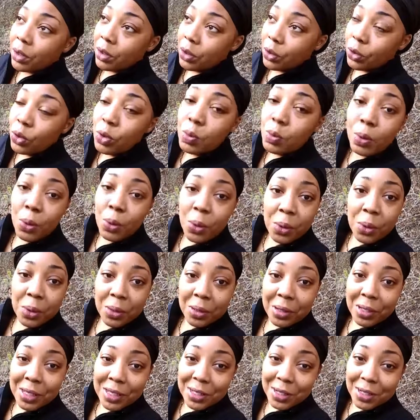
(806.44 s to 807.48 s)

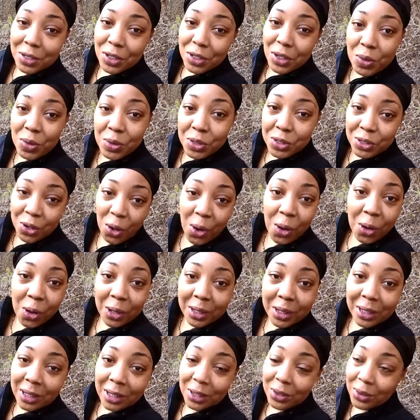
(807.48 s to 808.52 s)
newborns and new
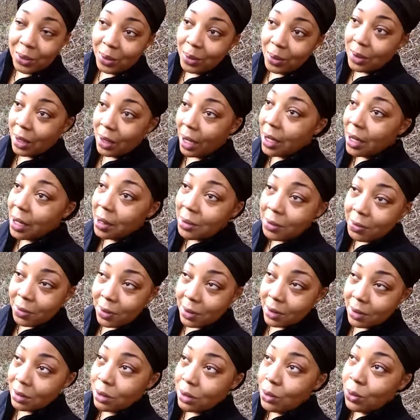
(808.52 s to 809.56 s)
start and new life
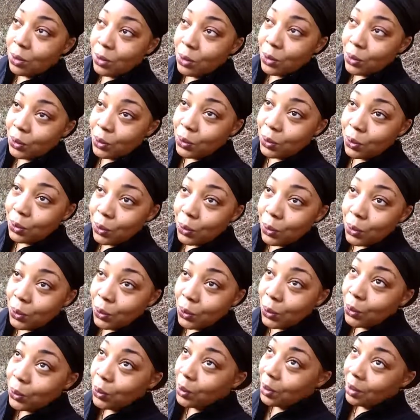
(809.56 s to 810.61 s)
and
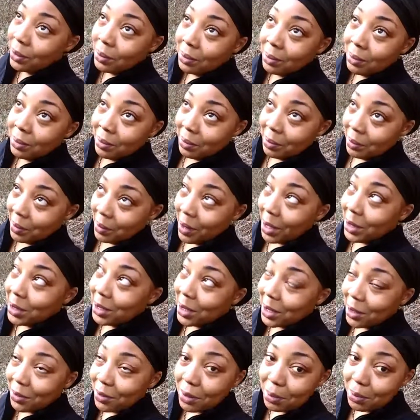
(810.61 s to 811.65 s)
new, I
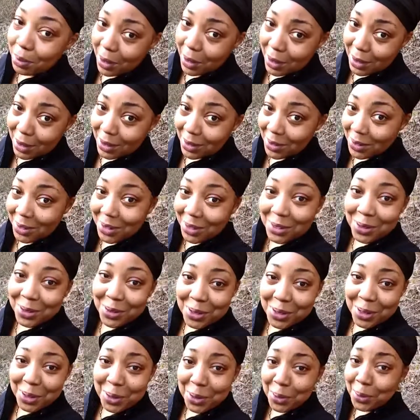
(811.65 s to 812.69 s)
think everybody could
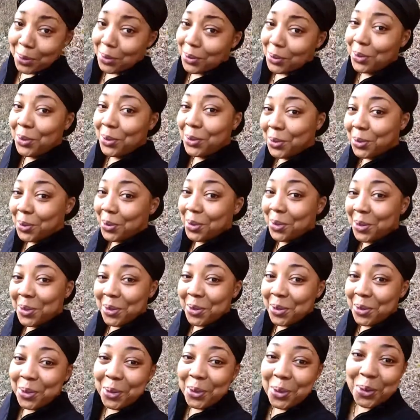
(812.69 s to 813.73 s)
use a little
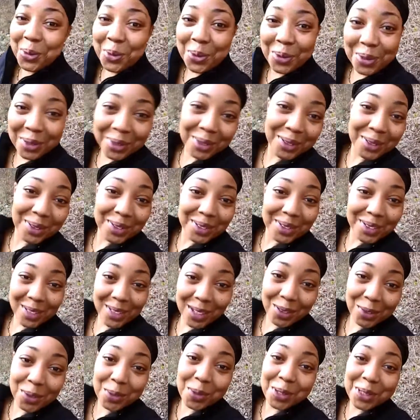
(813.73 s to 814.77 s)
new
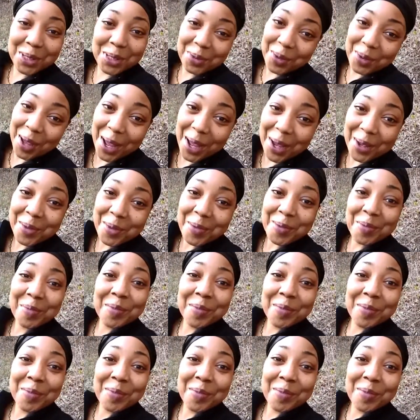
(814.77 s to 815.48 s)
every once in a while.